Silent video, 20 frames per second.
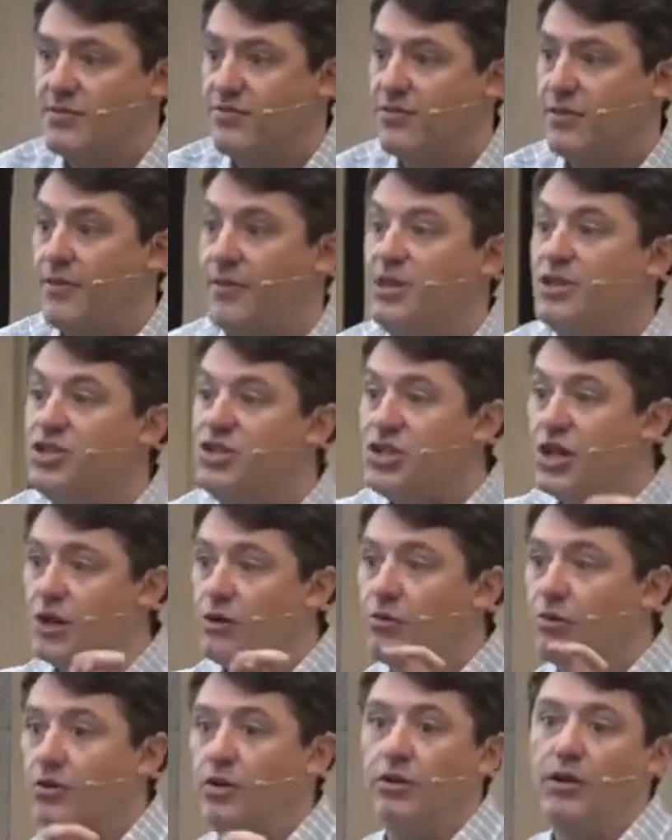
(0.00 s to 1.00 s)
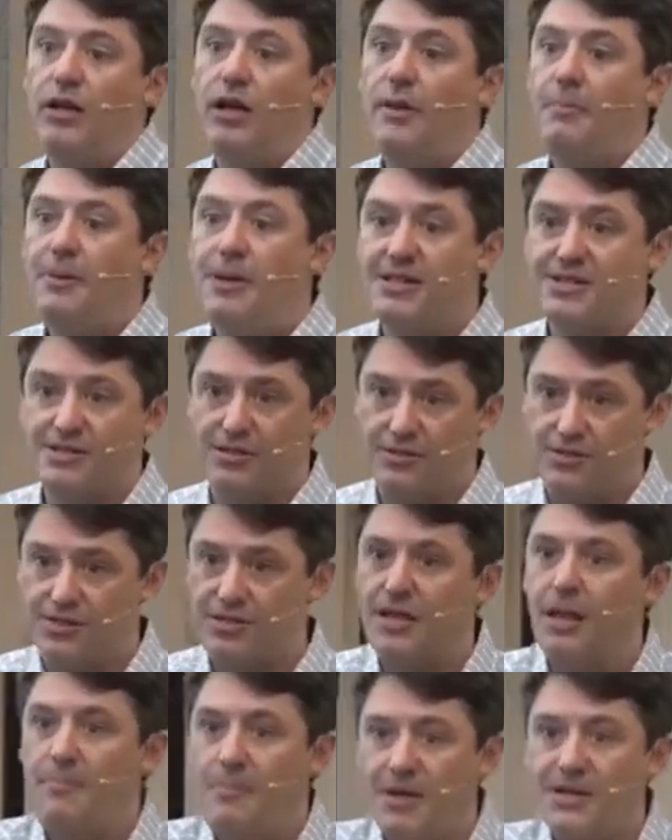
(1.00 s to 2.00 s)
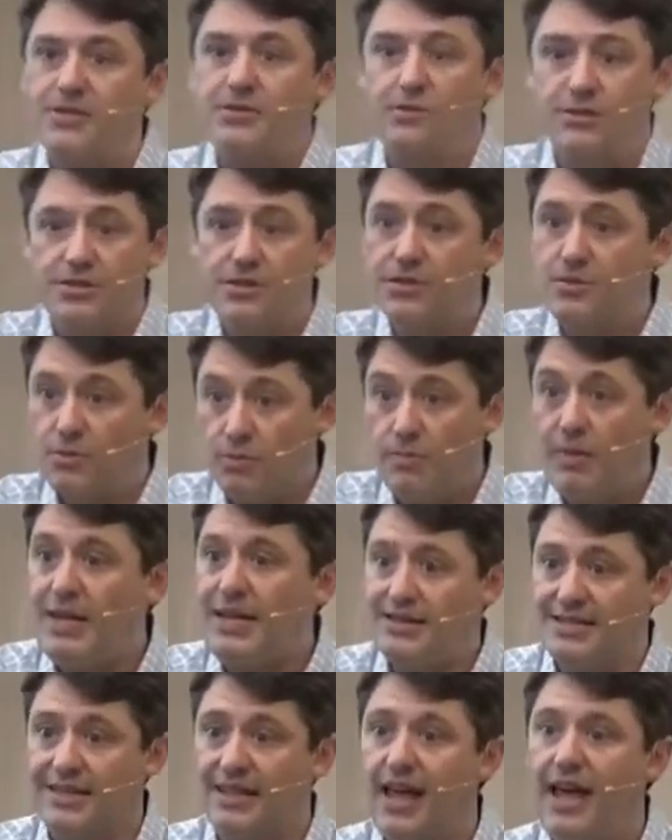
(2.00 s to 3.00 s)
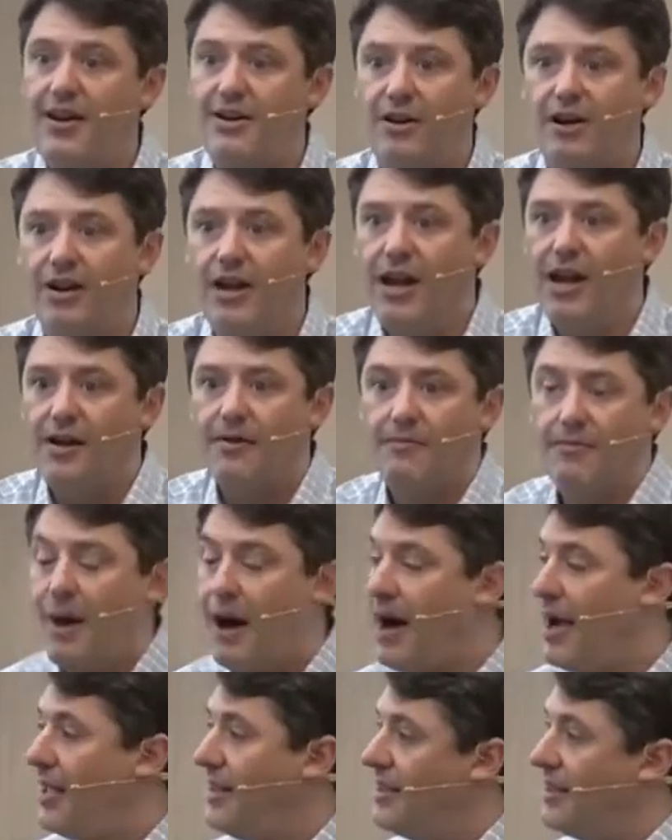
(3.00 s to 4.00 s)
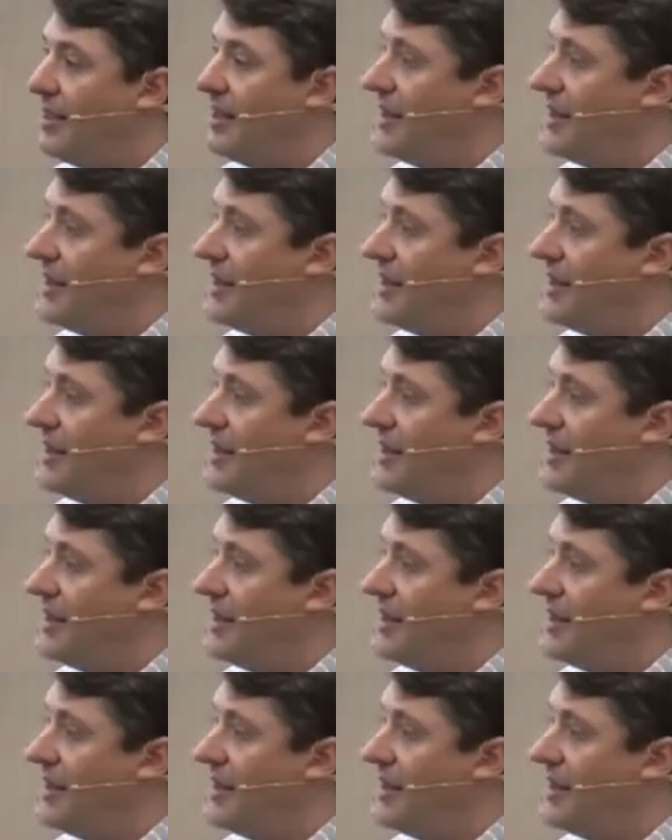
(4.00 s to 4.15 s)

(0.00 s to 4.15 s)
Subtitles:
for the general epistles means letter, by